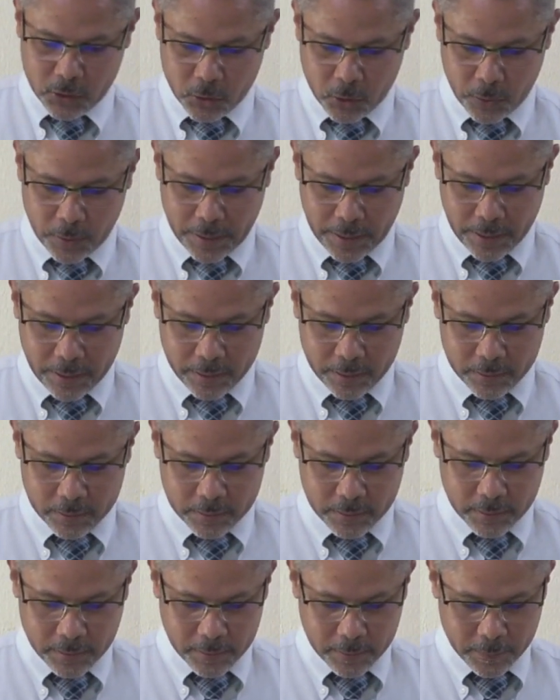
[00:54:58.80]
to yield.
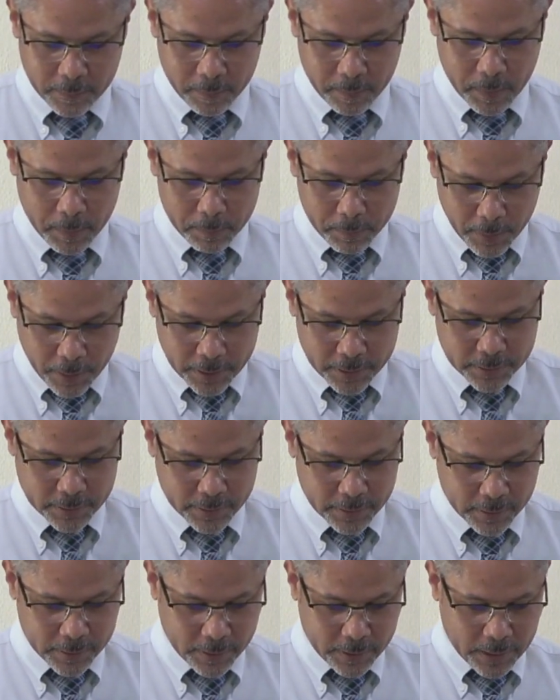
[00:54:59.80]
But
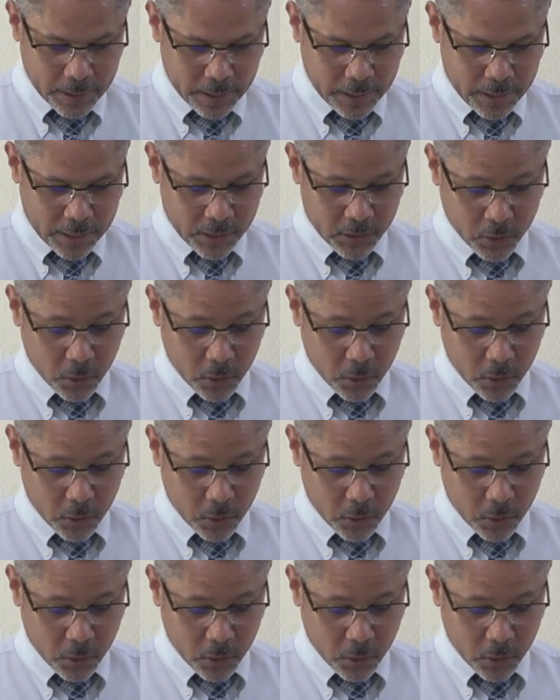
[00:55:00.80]
it is